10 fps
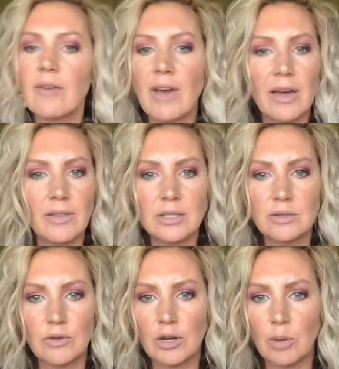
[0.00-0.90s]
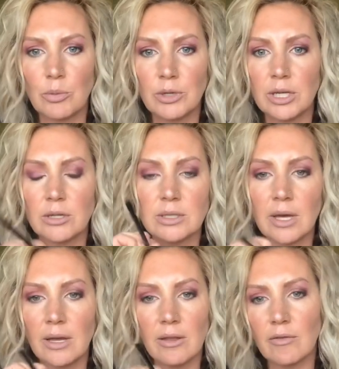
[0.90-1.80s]
had this for a couple years.
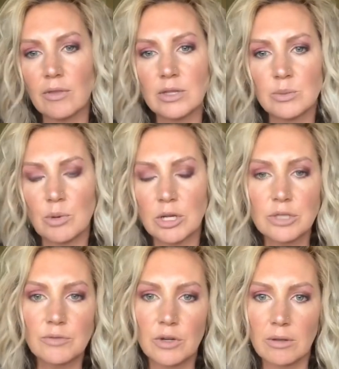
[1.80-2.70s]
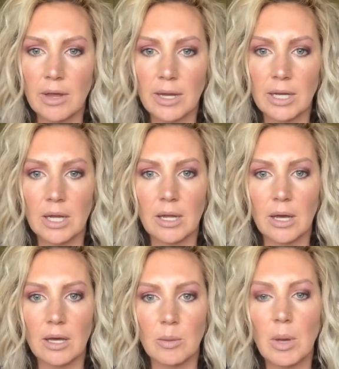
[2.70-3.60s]
I love this brush for aligning
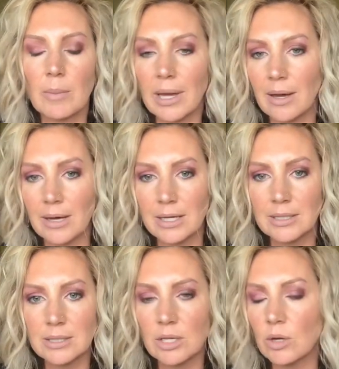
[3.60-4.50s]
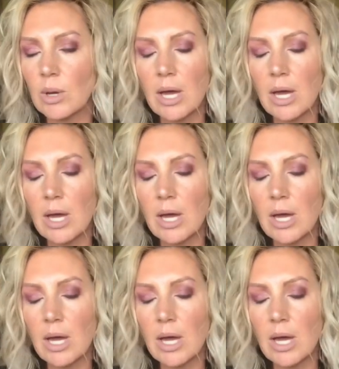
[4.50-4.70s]
my eyes, so